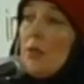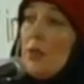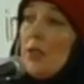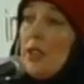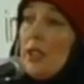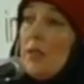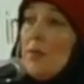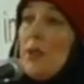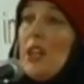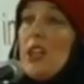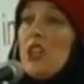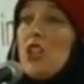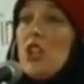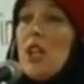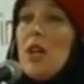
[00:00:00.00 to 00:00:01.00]
They were in
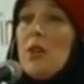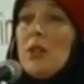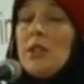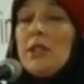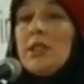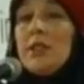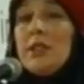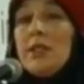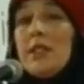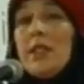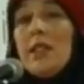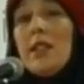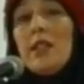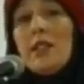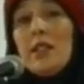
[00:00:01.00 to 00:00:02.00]
Peshawar,
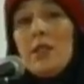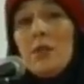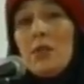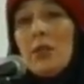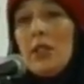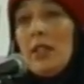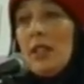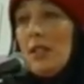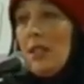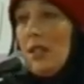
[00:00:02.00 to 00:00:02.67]
they were